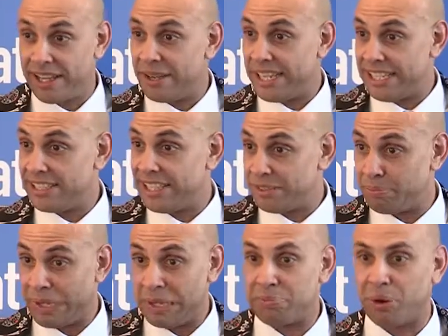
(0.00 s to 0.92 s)
in his
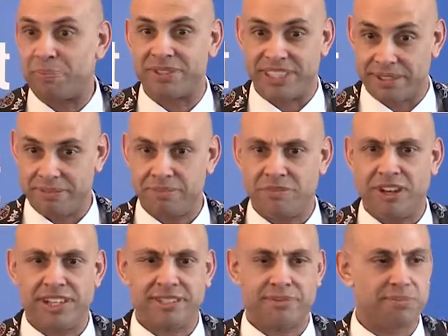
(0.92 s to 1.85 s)
big property.
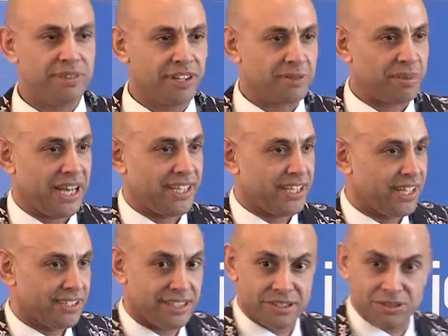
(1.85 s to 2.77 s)
Nice pad in
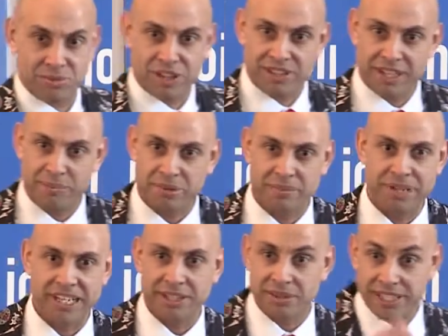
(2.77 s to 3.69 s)
London. It was worth a couple of
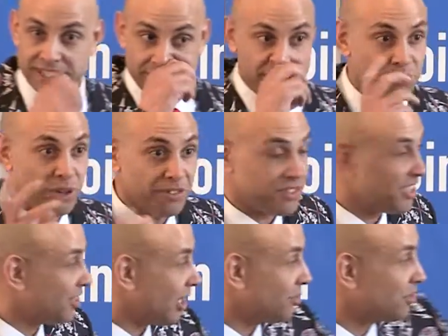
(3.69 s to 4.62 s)
million quid. So his wife was
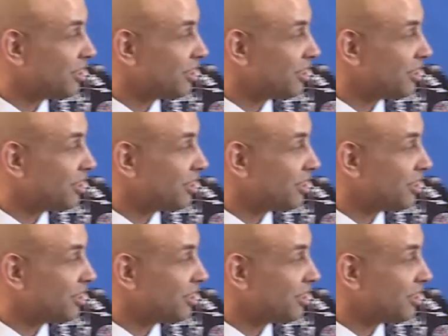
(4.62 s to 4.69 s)
entitled